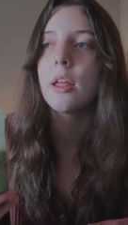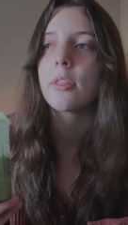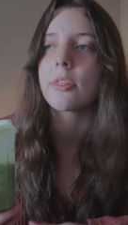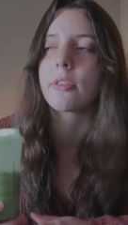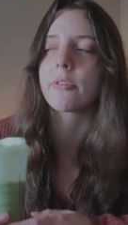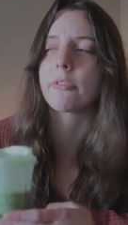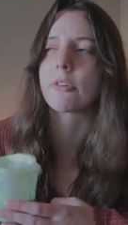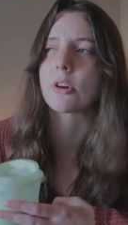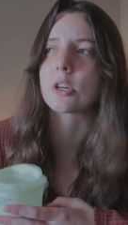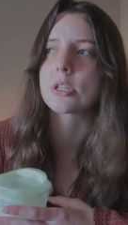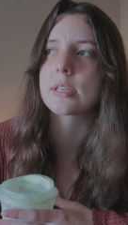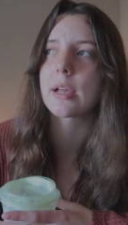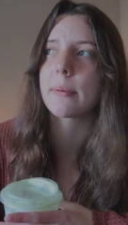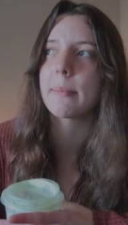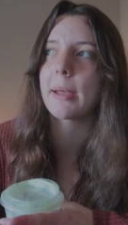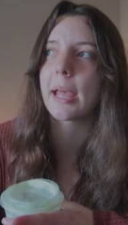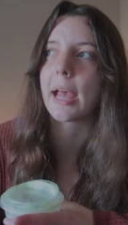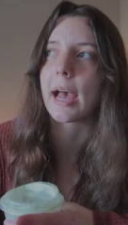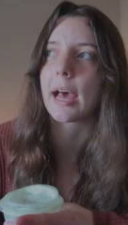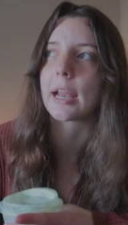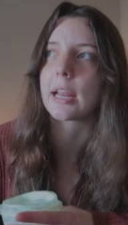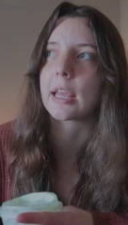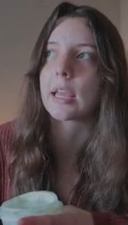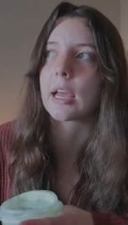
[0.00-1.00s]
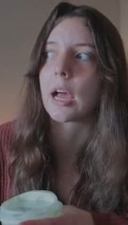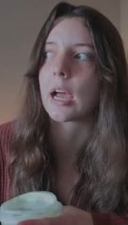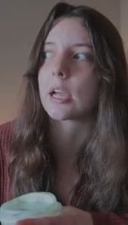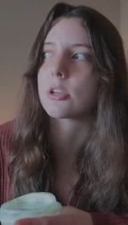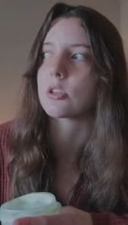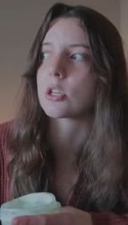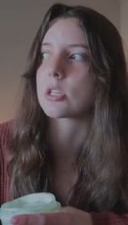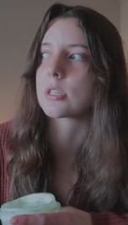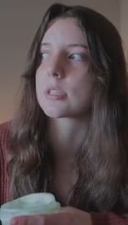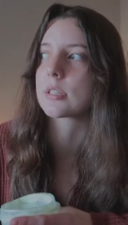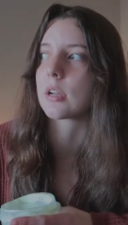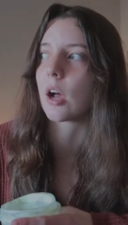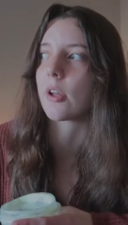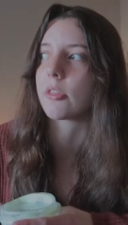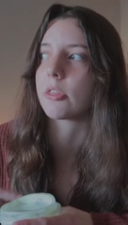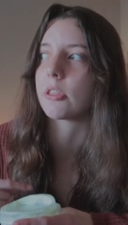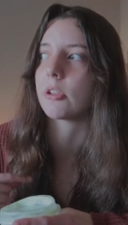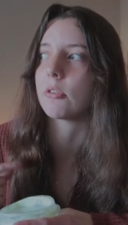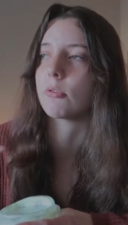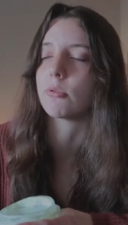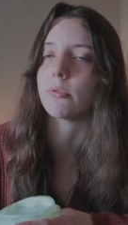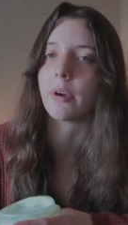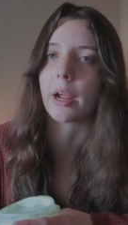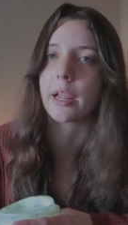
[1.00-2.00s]
The first time I had it, I just got
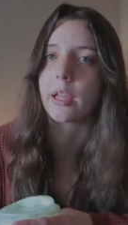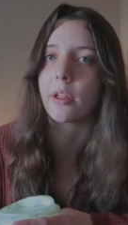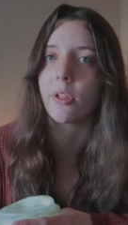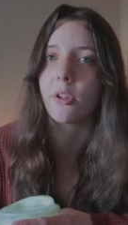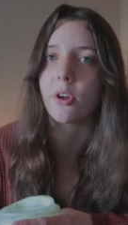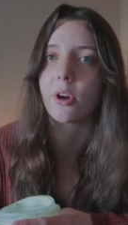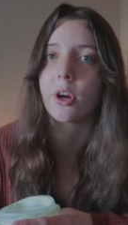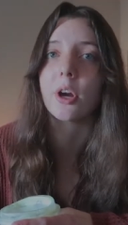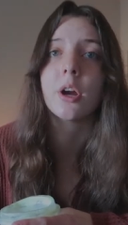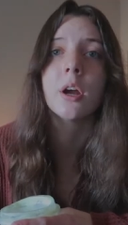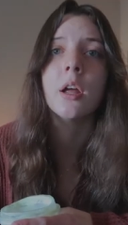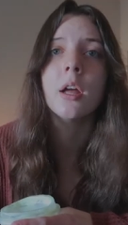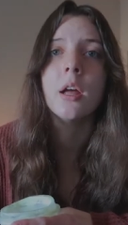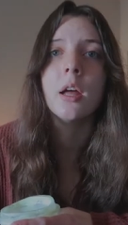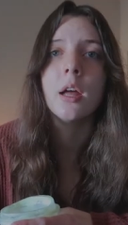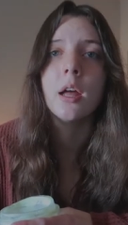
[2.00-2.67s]
the regular